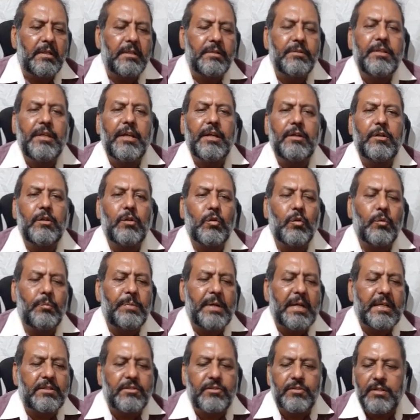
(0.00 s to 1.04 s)
they grow
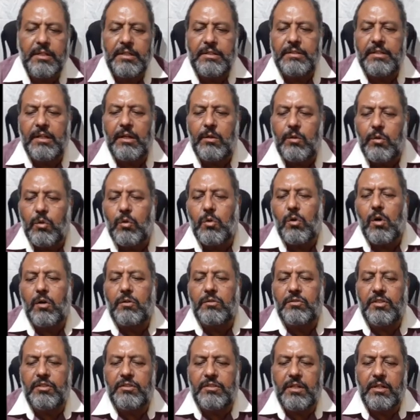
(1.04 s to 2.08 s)
best in the low
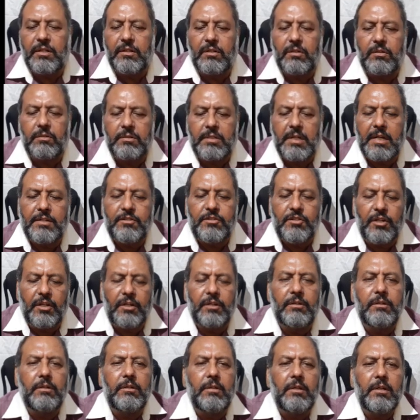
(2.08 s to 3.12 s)
oxygen tension,